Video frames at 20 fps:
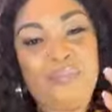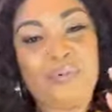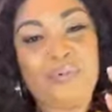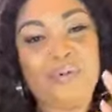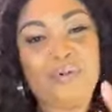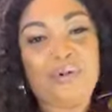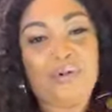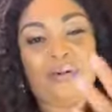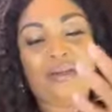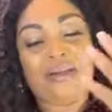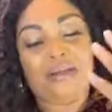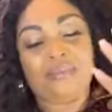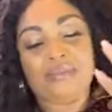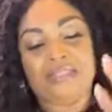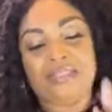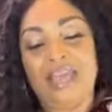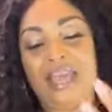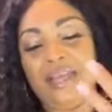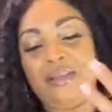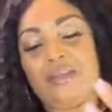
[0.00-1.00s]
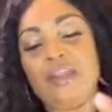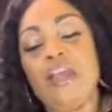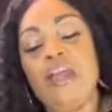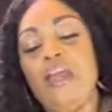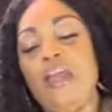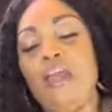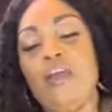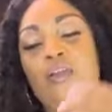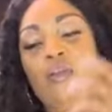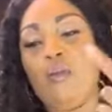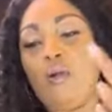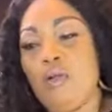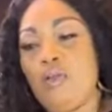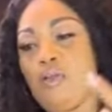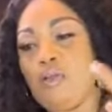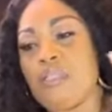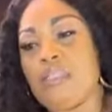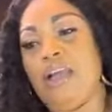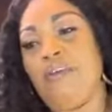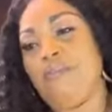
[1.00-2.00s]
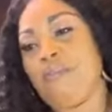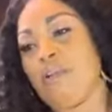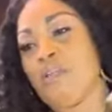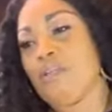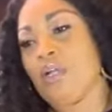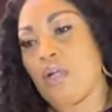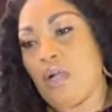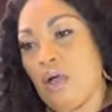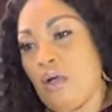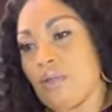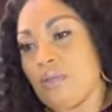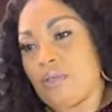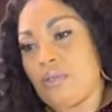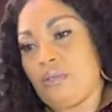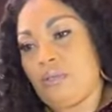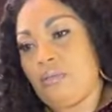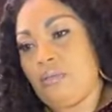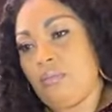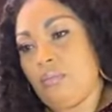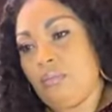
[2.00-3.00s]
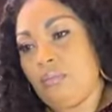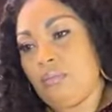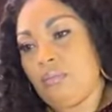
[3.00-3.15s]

people know what I'm saying. Know yourself not to curse.